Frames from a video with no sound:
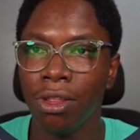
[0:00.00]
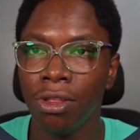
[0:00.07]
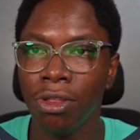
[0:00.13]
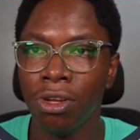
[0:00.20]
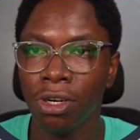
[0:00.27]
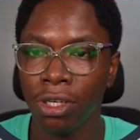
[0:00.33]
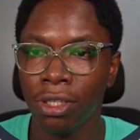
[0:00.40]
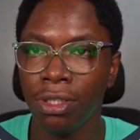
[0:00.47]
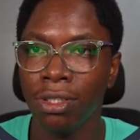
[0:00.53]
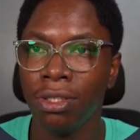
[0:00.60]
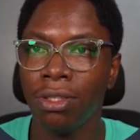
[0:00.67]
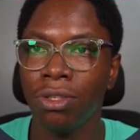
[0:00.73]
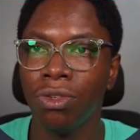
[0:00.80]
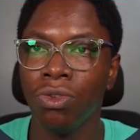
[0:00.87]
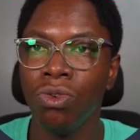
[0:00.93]
dot
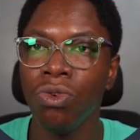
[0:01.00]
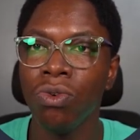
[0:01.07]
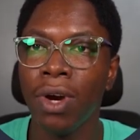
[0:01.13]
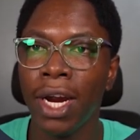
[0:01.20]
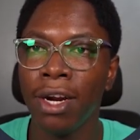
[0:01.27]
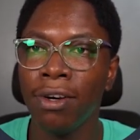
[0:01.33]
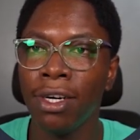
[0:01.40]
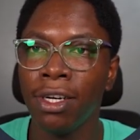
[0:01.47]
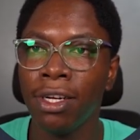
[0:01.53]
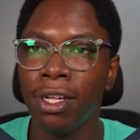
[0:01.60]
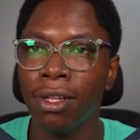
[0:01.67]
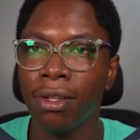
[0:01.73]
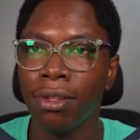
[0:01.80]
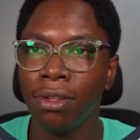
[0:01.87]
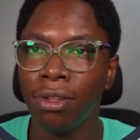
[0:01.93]
U R
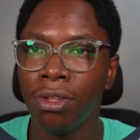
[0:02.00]
L